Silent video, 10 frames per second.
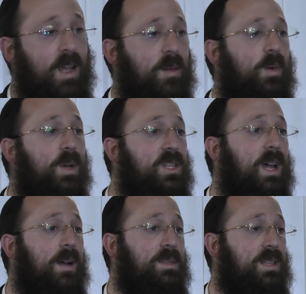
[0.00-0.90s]
But one
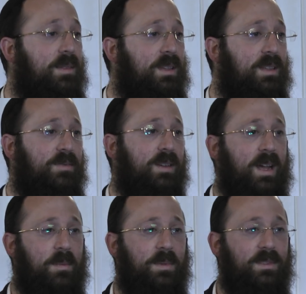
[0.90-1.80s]
Shabbos, something different
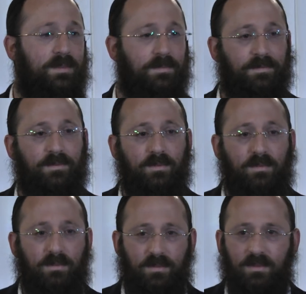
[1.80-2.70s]
happened.
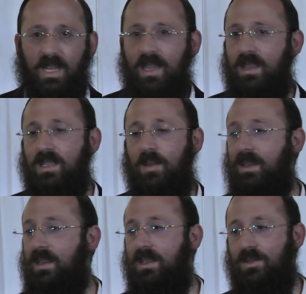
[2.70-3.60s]
And this time, I
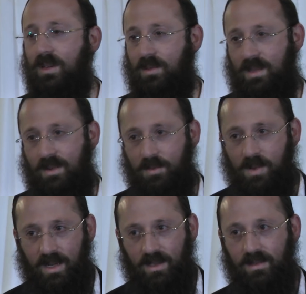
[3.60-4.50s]
didn't drink with
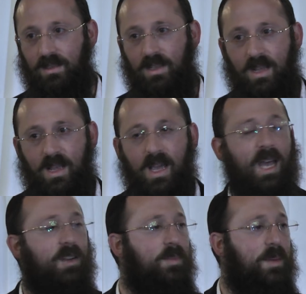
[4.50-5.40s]
everybody.
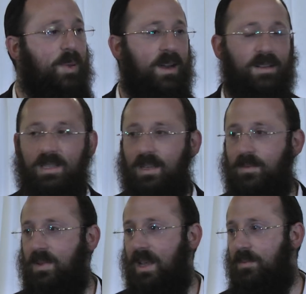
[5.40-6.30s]
I knew my parents
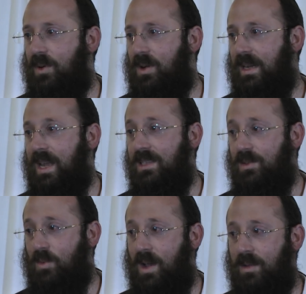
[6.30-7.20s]
had bought a case of
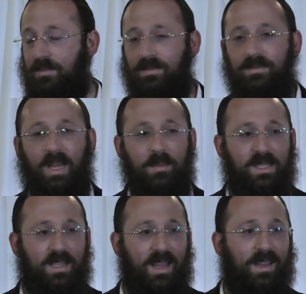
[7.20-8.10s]
wine by
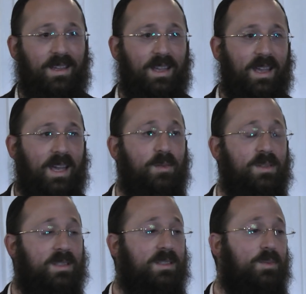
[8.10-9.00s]
mistake, and it
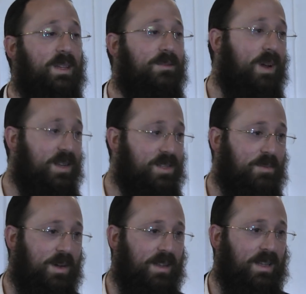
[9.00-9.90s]
was a sweet Rashi
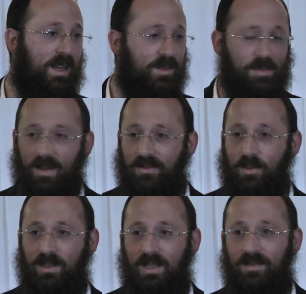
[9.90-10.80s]
wine that was about
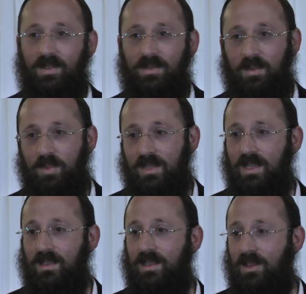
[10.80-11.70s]
14,
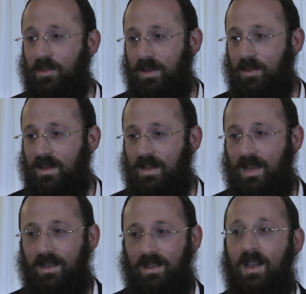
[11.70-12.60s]
15%, and nobody wanted
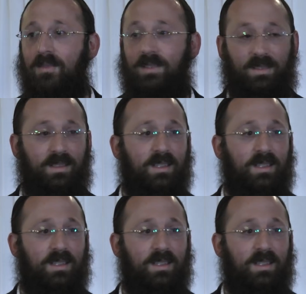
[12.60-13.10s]
anything of it.